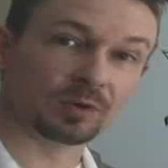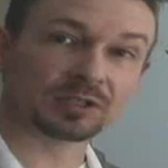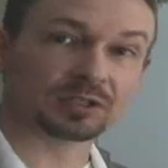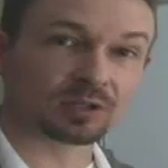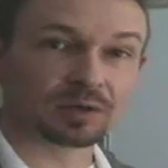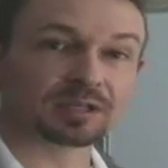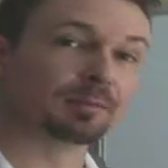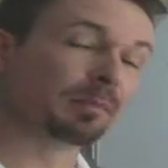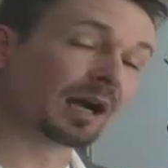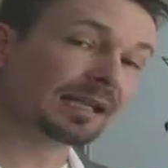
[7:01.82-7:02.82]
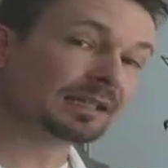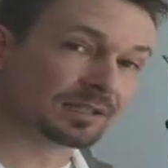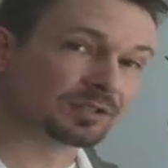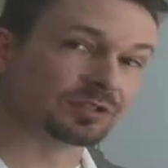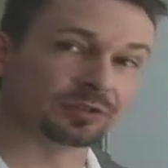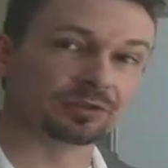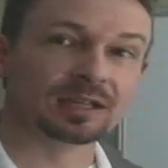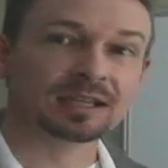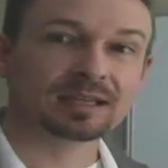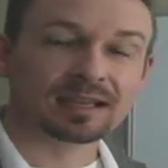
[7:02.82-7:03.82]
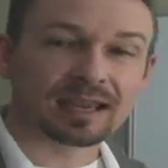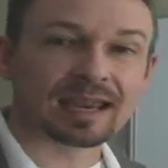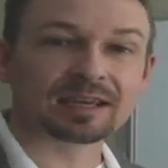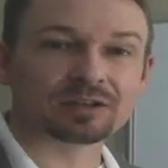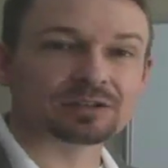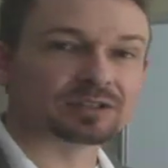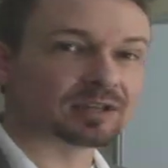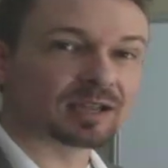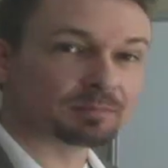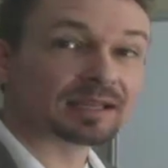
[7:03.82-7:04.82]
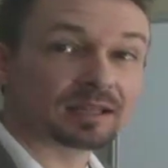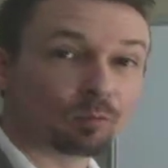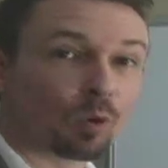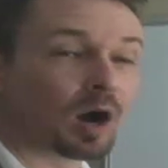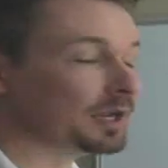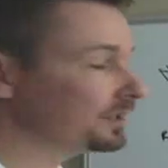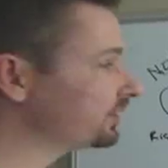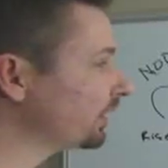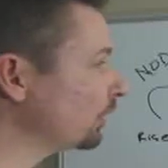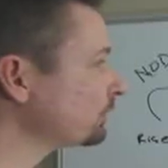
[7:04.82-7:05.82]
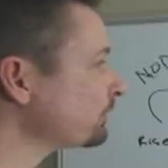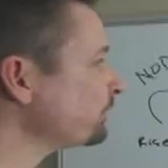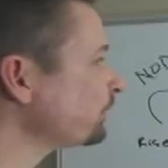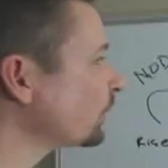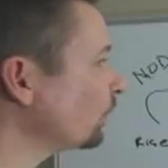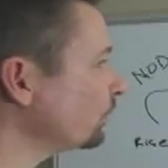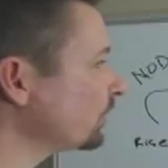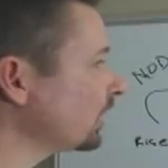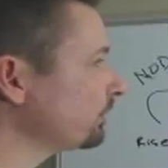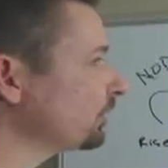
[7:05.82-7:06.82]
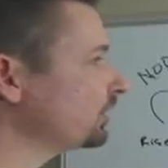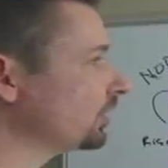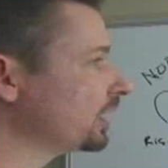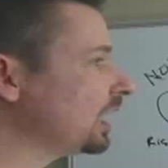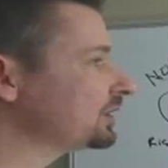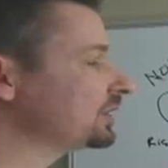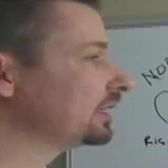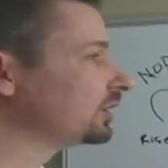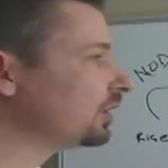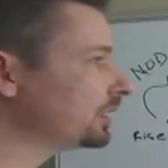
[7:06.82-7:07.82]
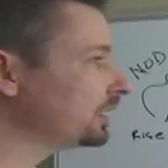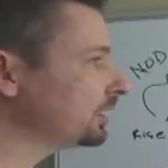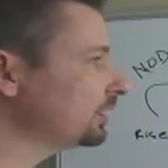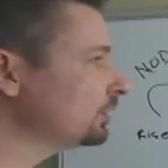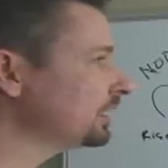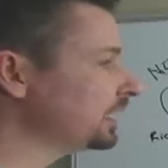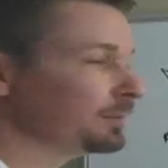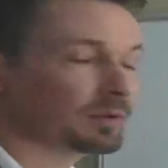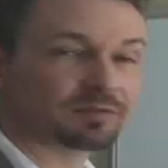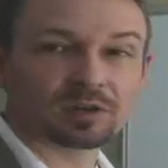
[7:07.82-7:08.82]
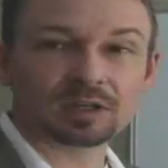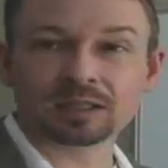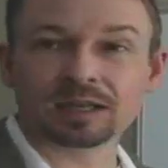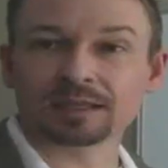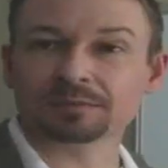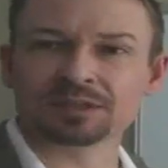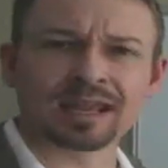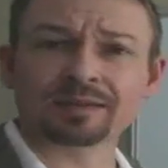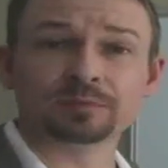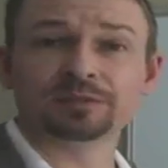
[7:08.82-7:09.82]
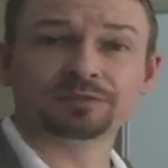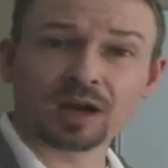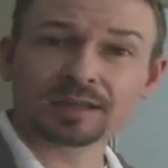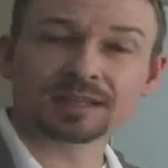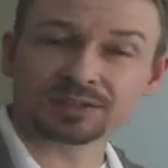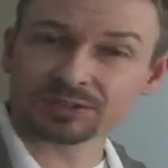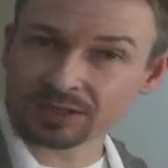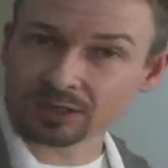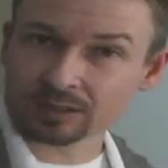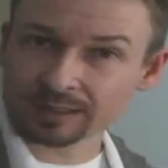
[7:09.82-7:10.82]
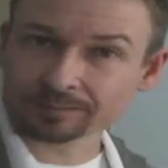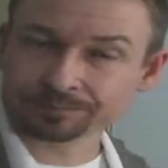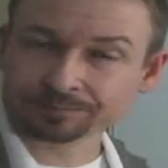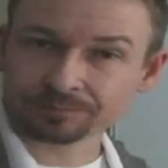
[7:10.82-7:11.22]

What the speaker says: We're actually going to combine these two anchors and make them one. So when we're talking about curiosity and learning, you can keep it fairly light. It doesn't have to be fun necessarily,